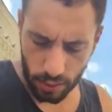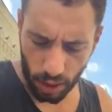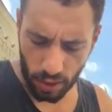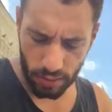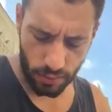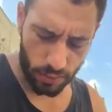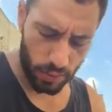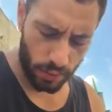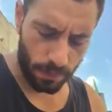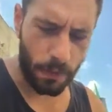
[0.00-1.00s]
So
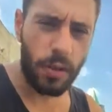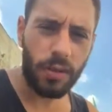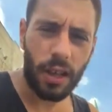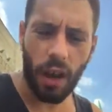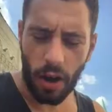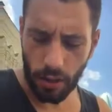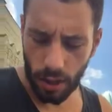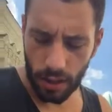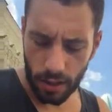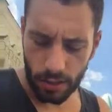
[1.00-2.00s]
the first thing I
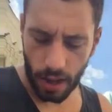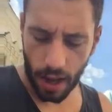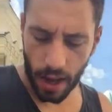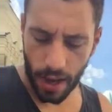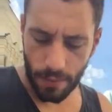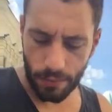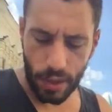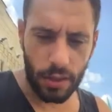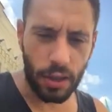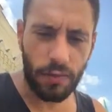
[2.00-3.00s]
wrote is
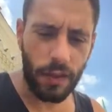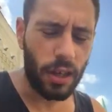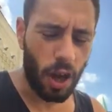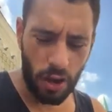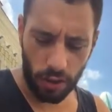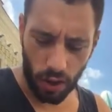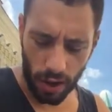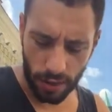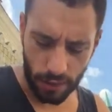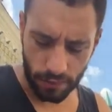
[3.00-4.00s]
this video
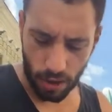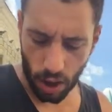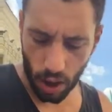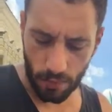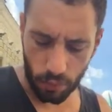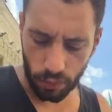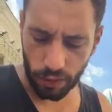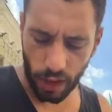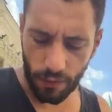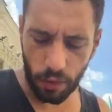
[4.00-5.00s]
kind of will
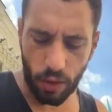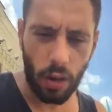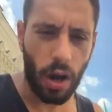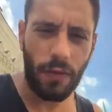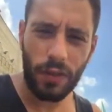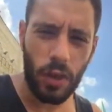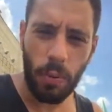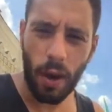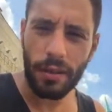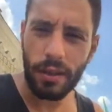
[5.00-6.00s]
just cover a few
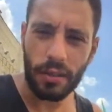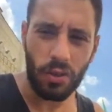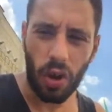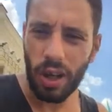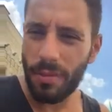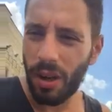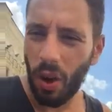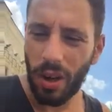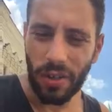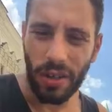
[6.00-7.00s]
points. It's not going to be
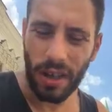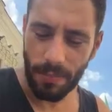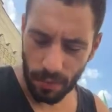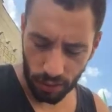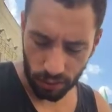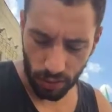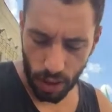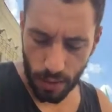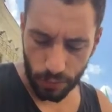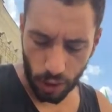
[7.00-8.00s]
longer than 10 minutes.
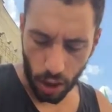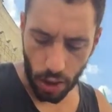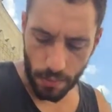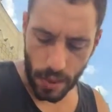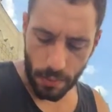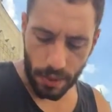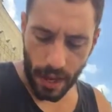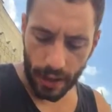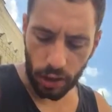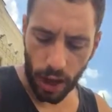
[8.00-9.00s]
So
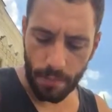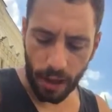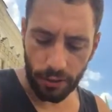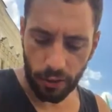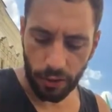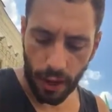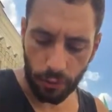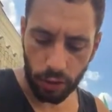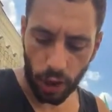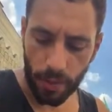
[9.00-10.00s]
how did I budget and
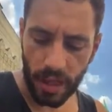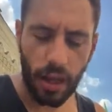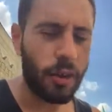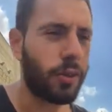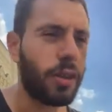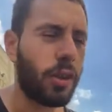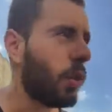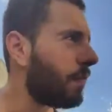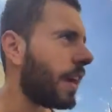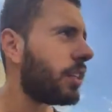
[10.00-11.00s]
travel so many countries so
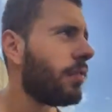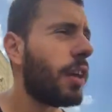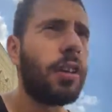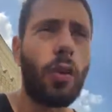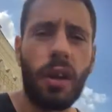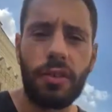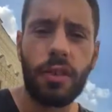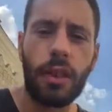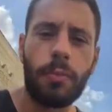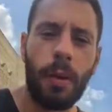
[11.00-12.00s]
effectively? So I
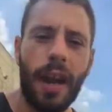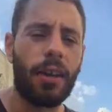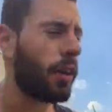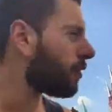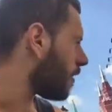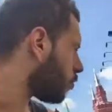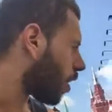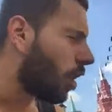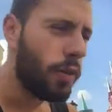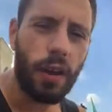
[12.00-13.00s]
just explained I traveled
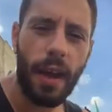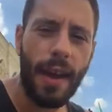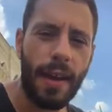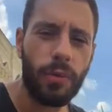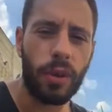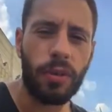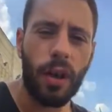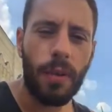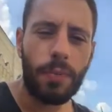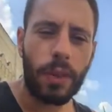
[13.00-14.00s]
overland, which
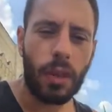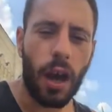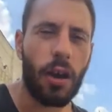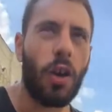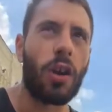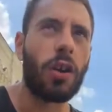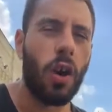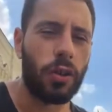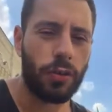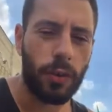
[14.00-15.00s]
cut a lot of
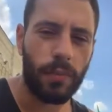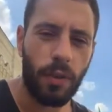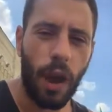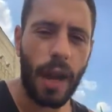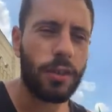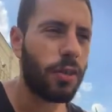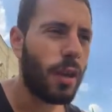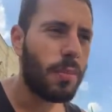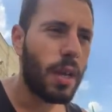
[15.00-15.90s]
costs from flights,